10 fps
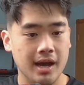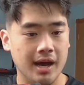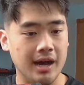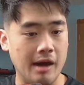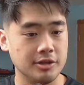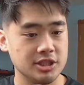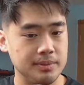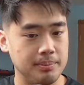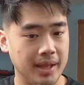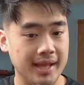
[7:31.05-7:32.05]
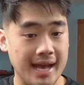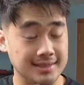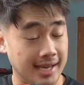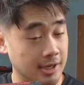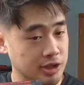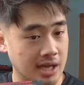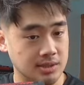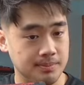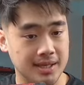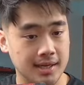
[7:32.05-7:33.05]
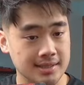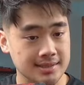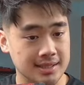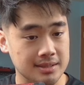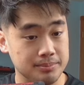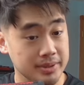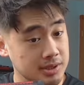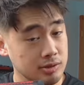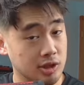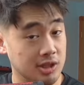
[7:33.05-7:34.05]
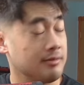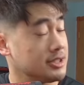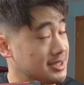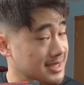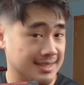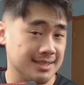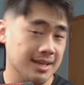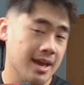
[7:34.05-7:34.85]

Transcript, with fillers: I would just be playing it as hand traps because Bisius are level 6